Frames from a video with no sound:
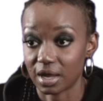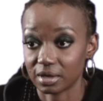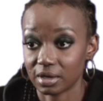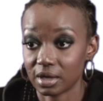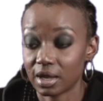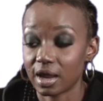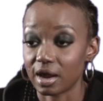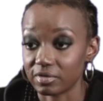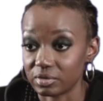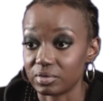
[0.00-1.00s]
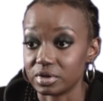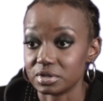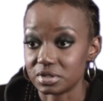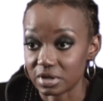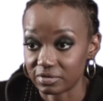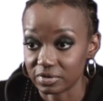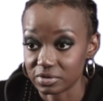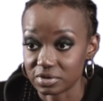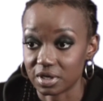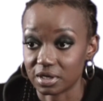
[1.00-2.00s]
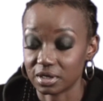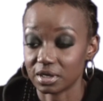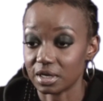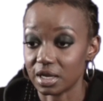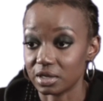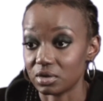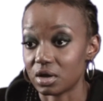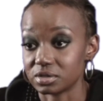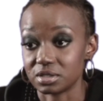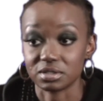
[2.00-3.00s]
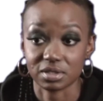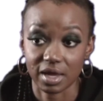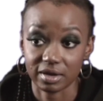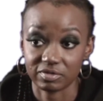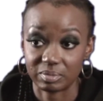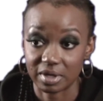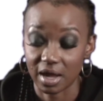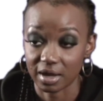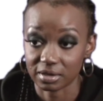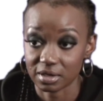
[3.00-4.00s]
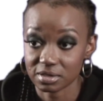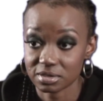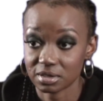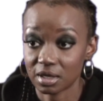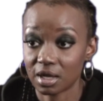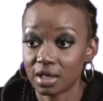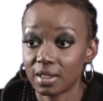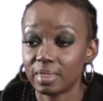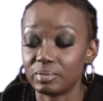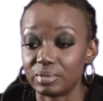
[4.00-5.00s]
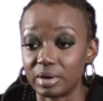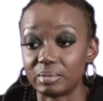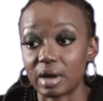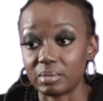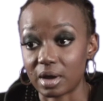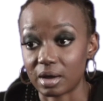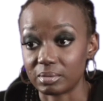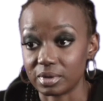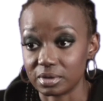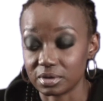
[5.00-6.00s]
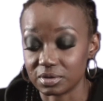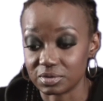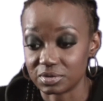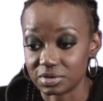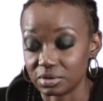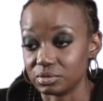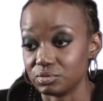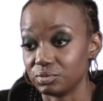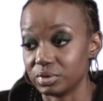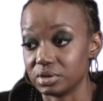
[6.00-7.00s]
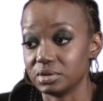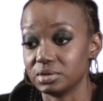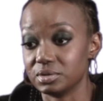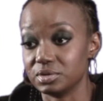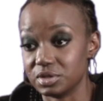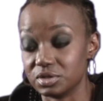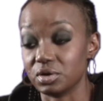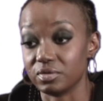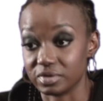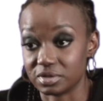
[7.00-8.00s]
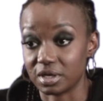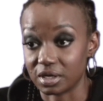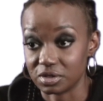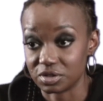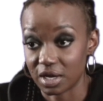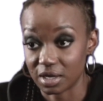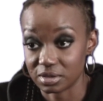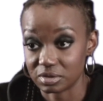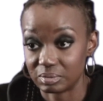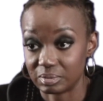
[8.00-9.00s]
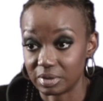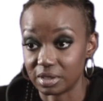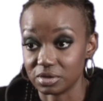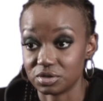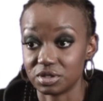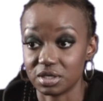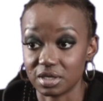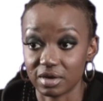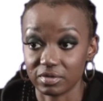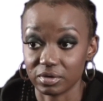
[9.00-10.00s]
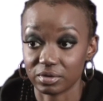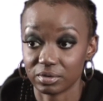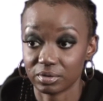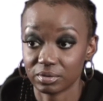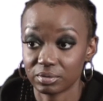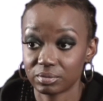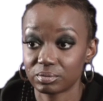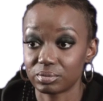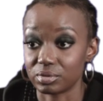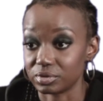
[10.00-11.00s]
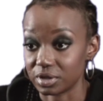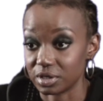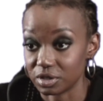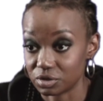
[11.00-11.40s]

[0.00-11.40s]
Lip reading: that everyone suffers, and he lost his life behind this. But my mom still would deserve a second chance, because she never pulled